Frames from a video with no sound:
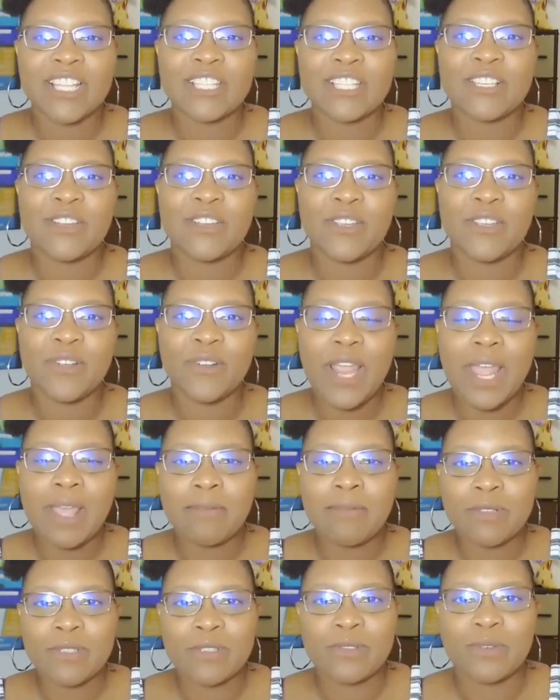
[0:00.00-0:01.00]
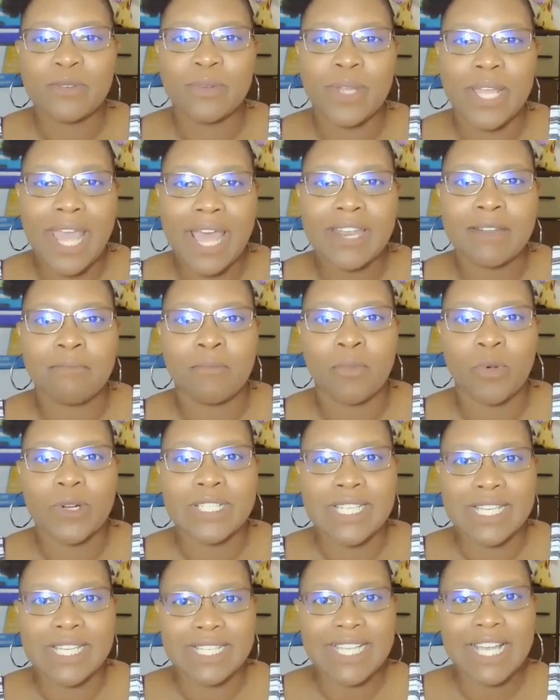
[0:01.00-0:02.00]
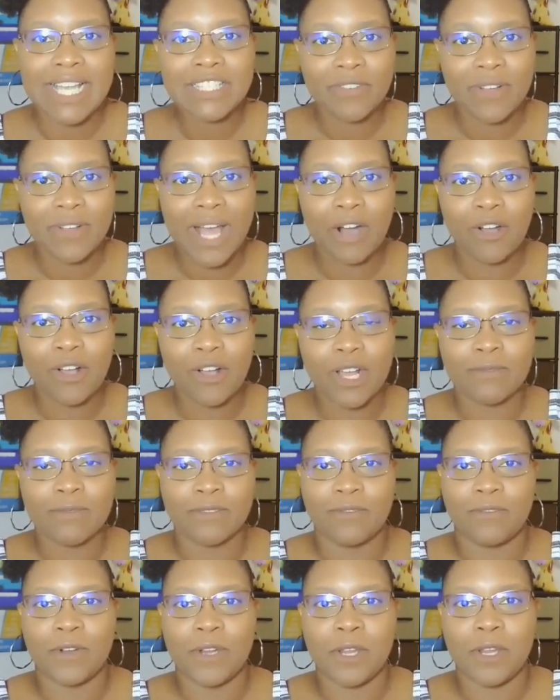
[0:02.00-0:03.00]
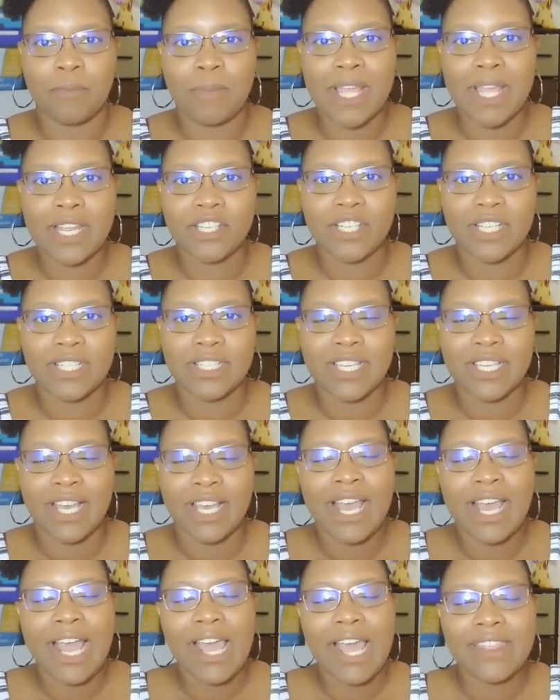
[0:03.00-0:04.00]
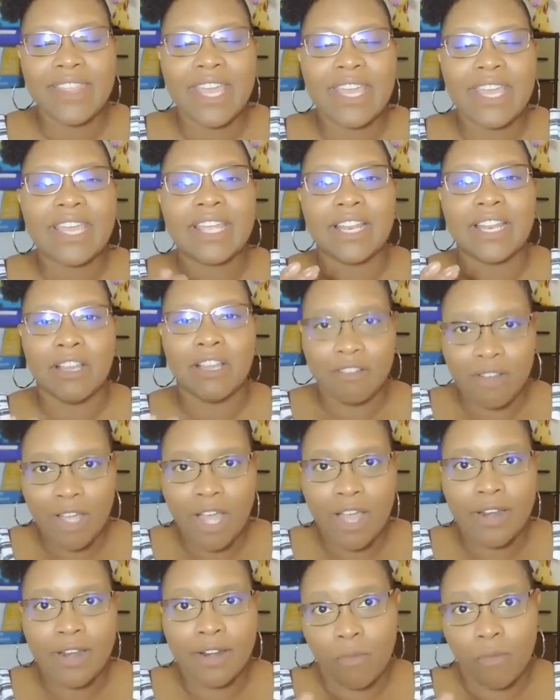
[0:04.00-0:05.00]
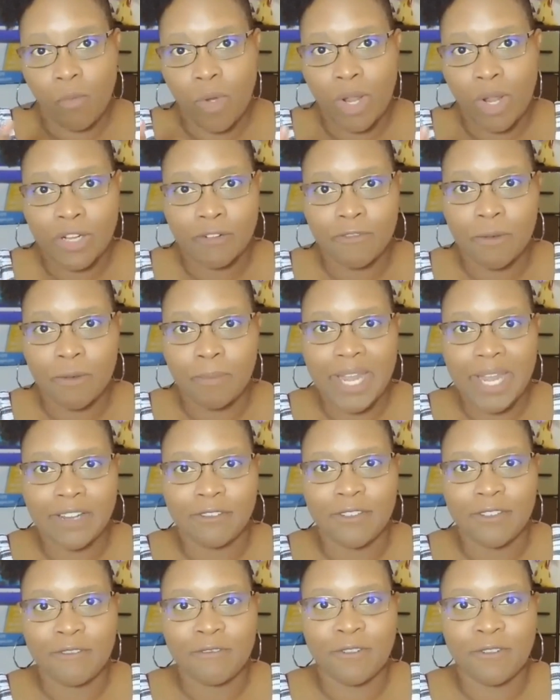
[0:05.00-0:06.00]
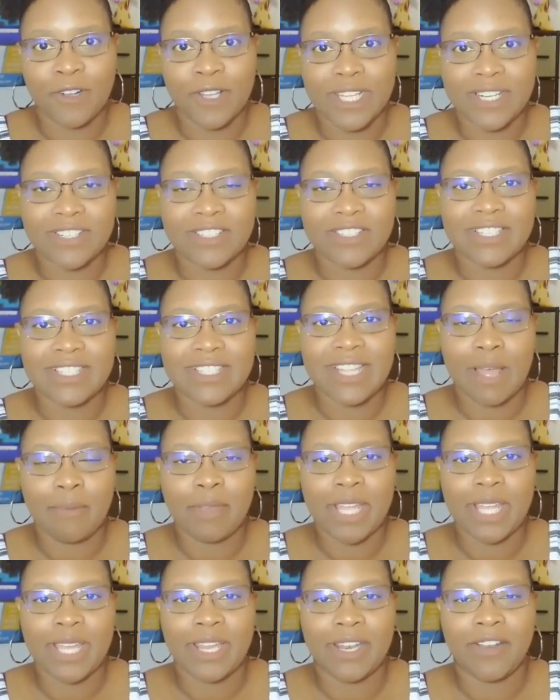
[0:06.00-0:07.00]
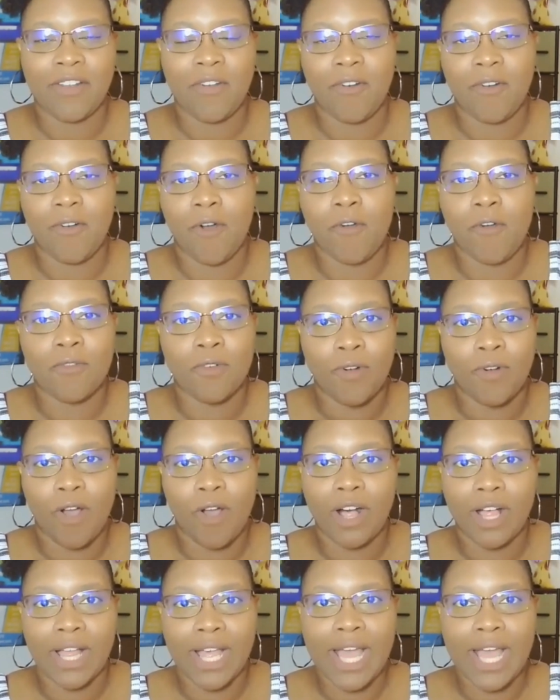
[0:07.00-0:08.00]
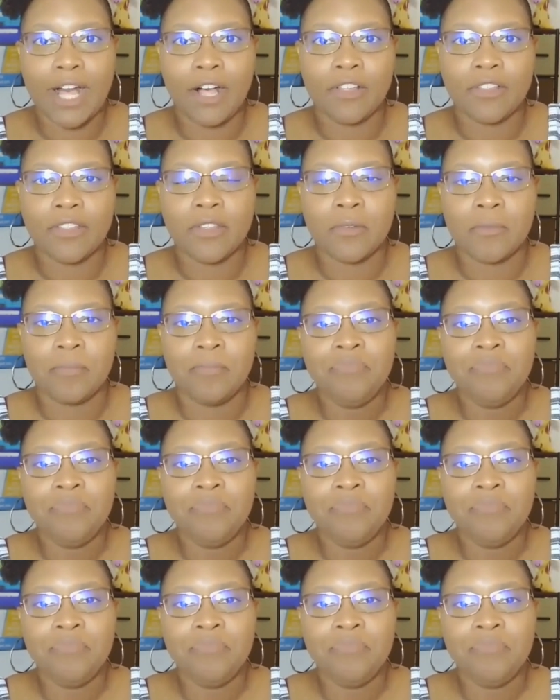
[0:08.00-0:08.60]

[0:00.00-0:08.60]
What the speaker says: And so you're able to get more successful outcomes for your patients, and they get a wonderful benefit for their systemic and overall health.